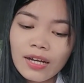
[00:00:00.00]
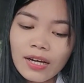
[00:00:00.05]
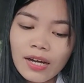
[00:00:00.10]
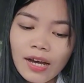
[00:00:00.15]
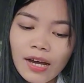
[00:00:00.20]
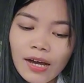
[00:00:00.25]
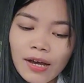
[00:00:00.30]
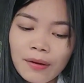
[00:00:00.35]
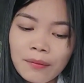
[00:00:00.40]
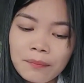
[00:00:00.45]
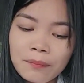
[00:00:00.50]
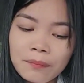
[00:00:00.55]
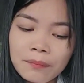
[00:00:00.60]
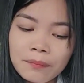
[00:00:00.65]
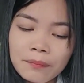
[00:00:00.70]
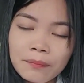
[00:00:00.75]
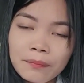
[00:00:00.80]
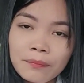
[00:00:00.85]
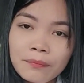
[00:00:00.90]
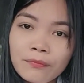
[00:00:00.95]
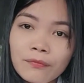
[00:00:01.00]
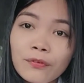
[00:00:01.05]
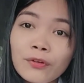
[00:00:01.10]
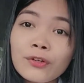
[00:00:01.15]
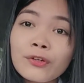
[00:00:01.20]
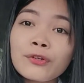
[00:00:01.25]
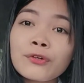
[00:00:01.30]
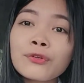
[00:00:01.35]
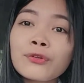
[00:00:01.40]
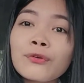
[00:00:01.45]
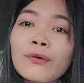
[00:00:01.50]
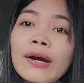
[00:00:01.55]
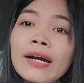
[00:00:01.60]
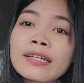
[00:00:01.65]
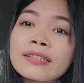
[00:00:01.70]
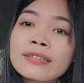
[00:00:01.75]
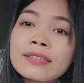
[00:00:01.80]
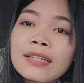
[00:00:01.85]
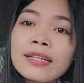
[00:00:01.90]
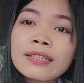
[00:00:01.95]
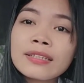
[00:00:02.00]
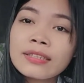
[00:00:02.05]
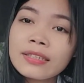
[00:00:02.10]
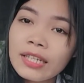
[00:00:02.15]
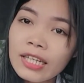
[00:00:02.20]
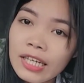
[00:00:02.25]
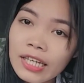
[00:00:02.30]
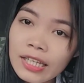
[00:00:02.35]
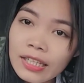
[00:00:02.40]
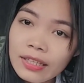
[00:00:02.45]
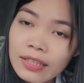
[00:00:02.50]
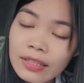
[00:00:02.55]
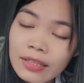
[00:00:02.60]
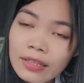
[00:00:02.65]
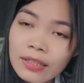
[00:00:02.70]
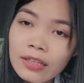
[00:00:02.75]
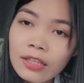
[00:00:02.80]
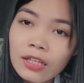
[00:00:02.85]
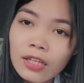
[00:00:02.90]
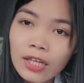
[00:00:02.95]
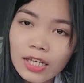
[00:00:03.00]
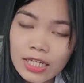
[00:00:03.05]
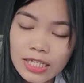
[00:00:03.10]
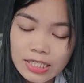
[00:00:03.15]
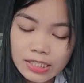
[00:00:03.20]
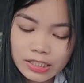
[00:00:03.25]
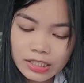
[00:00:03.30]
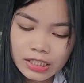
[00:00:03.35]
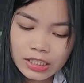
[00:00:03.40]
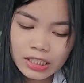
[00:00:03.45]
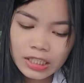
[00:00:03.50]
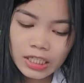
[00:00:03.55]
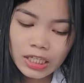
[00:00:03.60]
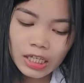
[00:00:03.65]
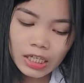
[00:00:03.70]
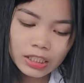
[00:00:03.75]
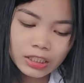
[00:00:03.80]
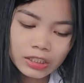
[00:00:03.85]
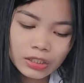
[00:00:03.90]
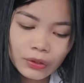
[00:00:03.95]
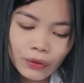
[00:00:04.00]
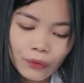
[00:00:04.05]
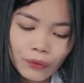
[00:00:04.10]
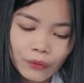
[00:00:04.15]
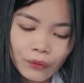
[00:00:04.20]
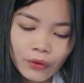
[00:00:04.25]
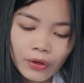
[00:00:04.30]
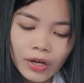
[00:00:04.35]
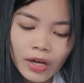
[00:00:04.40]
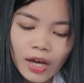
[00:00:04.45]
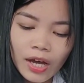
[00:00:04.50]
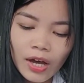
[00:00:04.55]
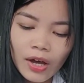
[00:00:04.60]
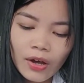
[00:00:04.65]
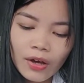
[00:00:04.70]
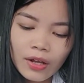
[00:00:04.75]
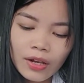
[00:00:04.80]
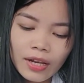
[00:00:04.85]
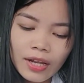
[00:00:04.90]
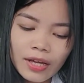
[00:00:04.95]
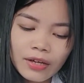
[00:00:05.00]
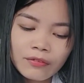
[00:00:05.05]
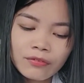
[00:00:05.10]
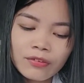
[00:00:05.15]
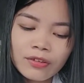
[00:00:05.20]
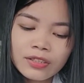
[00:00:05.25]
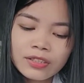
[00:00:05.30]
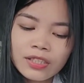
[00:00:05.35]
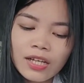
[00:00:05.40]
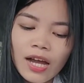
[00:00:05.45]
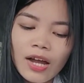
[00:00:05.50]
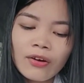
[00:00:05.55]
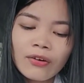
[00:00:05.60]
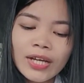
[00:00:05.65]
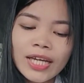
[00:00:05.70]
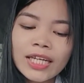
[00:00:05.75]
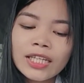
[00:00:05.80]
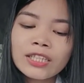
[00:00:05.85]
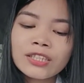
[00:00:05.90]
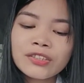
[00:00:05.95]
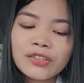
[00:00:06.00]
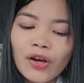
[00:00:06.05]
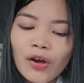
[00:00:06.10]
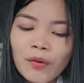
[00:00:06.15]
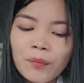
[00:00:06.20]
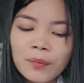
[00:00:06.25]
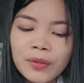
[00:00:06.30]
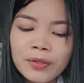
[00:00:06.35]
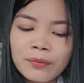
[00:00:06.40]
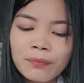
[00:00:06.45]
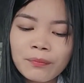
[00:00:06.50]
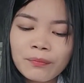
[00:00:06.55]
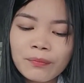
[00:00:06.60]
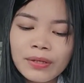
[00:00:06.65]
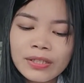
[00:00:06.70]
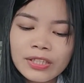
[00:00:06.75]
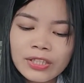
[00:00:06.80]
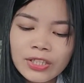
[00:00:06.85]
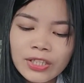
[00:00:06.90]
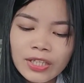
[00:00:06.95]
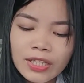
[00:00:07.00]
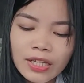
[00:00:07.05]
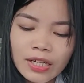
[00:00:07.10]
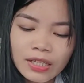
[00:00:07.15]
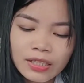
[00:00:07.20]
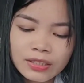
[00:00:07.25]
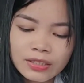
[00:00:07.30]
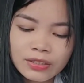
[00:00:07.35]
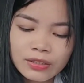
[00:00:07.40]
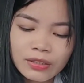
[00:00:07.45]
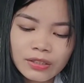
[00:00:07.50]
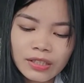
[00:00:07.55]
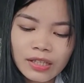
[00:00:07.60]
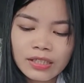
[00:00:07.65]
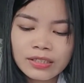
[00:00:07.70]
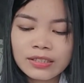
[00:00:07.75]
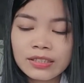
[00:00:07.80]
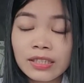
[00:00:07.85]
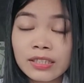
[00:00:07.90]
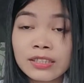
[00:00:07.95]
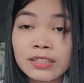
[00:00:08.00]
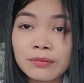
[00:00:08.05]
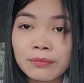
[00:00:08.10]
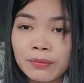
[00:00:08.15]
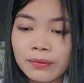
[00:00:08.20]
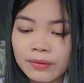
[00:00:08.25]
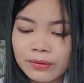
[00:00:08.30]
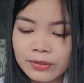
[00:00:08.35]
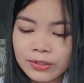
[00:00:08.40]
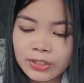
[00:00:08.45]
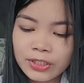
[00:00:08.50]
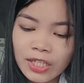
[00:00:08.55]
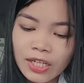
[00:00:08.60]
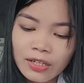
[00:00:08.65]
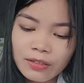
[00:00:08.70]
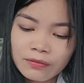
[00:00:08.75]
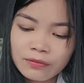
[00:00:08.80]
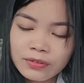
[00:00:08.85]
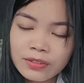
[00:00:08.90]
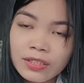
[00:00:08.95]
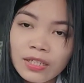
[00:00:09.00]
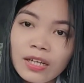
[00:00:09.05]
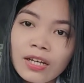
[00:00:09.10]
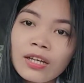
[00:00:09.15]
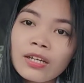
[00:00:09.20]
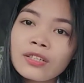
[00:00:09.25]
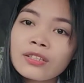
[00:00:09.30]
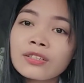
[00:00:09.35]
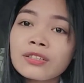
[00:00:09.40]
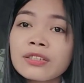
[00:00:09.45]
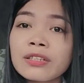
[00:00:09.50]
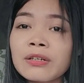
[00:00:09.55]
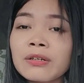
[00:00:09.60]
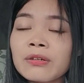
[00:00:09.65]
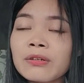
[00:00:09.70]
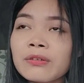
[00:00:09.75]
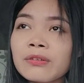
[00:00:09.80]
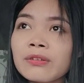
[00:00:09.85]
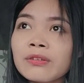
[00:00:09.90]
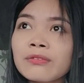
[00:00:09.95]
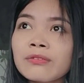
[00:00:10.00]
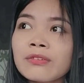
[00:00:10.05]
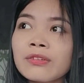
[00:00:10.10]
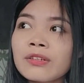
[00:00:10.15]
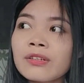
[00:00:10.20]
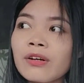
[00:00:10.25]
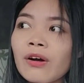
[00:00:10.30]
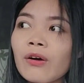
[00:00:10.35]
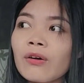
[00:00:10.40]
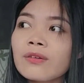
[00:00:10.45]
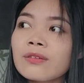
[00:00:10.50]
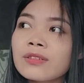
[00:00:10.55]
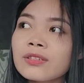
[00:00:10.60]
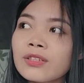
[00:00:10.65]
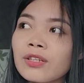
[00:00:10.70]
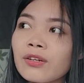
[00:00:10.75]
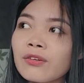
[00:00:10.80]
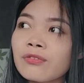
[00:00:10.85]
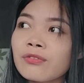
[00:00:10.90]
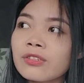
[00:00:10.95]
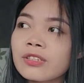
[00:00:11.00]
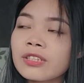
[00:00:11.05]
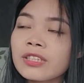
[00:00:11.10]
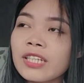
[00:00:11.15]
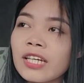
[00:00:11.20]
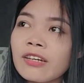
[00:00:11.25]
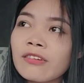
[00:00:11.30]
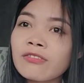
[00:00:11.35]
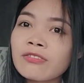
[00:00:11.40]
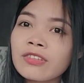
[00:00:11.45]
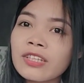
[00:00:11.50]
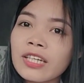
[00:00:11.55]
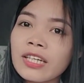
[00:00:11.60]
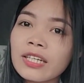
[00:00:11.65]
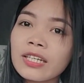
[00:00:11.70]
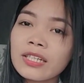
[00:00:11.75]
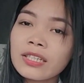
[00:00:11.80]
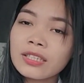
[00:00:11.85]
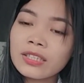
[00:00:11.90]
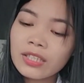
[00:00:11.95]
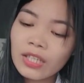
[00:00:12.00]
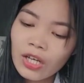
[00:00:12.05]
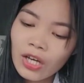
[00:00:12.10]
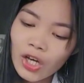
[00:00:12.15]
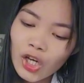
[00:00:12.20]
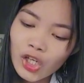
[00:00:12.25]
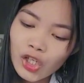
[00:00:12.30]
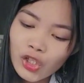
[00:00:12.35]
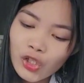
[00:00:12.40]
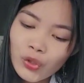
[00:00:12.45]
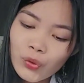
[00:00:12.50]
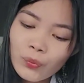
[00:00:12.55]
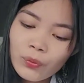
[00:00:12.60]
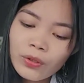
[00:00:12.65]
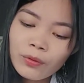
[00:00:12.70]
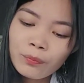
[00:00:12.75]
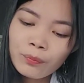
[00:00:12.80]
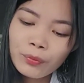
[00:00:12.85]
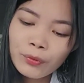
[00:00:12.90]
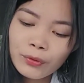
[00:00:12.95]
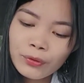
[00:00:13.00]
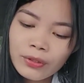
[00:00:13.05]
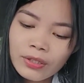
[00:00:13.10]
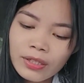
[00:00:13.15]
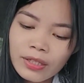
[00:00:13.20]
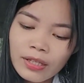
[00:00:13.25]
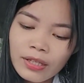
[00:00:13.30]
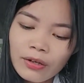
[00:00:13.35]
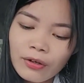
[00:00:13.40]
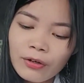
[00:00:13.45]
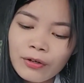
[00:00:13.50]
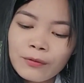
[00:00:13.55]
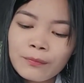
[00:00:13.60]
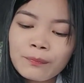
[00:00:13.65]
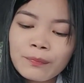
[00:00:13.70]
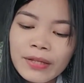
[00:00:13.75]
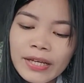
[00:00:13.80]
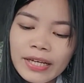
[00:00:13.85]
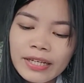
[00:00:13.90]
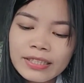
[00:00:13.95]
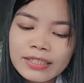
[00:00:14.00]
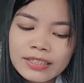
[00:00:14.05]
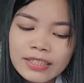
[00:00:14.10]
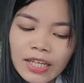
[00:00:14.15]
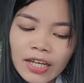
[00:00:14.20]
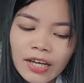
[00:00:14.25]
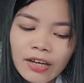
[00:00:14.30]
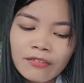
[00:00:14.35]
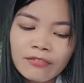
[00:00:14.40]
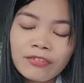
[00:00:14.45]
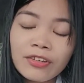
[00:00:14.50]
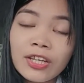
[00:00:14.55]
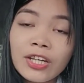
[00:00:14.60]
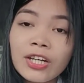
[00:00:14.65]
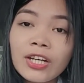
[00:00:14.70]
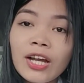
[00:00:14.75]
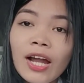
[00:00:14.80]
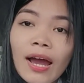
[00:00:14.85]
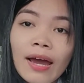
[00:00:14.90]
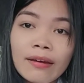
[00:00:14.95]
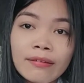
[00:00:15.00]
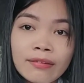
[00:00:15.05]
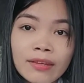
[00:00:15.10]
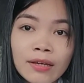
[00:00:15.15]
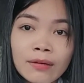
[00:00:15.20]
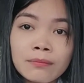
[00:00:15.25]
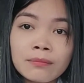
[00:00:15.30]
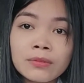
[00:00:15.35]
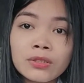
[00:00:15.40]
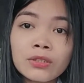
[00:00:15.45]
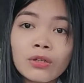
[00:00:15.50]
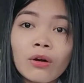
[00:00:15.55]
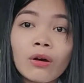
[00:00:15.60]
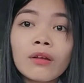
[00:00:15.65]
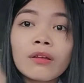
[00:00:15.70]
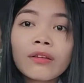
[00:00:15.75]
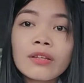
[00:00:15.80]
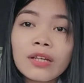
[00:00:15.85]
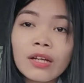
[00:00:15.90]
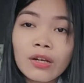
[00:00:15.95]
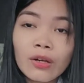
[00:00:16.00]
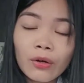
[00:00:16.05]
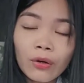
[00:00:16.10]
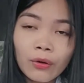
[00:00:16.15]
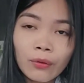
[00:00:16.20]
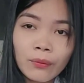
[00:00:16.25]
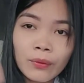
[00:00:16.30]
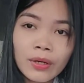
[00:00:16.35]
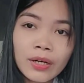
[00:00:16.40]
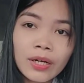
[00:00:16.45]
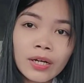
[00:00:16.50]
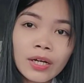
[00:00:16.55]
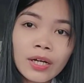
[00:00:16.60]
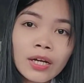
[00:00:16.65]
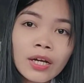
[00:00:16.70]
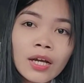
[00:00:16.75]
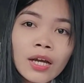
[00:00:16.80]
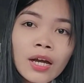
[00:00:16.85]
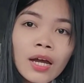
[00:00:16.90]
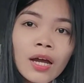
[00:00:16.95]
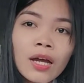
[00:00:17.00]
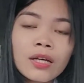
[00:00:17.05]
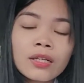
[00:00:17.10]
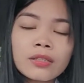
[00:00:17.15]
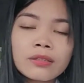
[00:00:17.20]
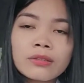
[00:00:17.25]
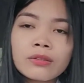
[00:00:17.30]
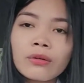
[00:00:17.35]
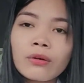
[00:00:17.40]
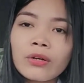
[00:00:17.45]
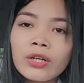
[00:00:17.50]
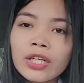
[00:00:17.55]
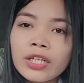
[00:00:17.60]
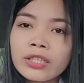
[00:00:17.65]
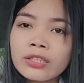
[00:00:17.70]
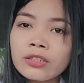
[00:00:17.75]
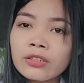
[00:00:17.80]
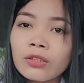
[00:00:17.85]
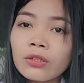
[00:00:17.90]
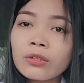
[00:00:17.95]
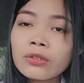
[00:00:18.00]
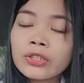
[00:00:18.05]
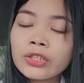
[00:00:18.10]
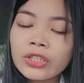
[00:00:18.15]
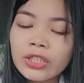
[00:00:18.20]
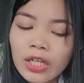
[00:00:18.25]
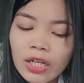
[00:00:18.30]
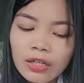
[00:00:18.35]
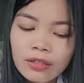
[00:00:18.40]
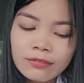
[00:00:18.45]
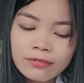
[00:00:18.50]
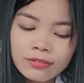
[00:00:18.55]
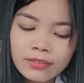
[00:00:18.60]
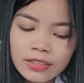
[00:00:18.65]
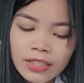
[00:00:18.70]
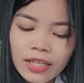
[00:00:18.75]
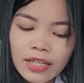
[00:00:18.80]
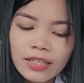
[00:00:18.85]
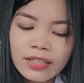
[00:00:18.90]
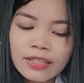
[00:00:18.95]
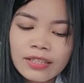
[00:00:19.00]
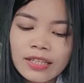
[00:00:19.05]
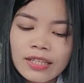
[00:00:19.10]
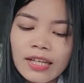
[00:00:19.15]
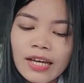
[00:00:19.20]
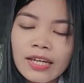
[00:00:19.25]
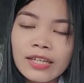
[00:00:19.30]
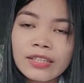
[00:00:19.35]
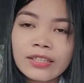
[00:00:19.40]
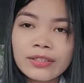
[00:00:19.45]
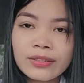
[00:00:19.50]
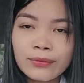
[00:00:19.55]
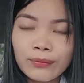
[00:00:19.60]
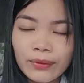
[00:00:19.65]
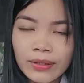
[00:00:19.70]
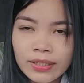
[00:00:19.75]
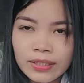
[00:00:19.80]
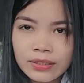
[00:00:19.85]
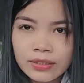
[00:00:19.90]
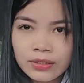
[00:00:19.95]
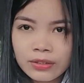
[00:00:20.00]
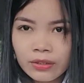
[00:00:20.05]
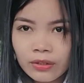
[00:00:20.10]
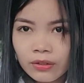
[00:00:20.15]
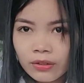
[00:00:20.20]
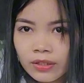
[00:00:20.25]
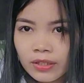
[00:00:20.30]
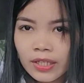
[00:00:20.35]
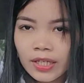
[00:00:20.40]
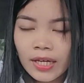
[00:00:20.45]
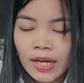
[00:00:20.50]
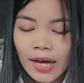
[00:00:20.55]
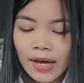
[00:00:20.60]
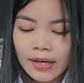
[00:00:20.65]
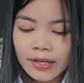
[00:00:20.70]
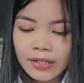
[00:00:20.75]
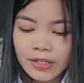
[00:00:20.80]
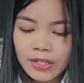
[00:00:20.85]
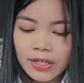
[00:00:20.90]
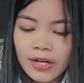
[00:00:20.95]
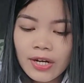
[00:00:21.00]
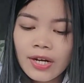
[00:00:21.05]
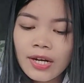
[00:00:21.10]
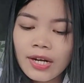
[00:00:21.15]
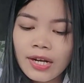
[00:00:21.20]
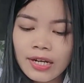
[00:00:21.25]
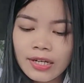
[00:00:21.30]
um for you to access it easily. So like for the arrange common materials on accessible shelves. So also for safety is you will put or place heavier items on the lower storage or shelves and the lighter ones on the higher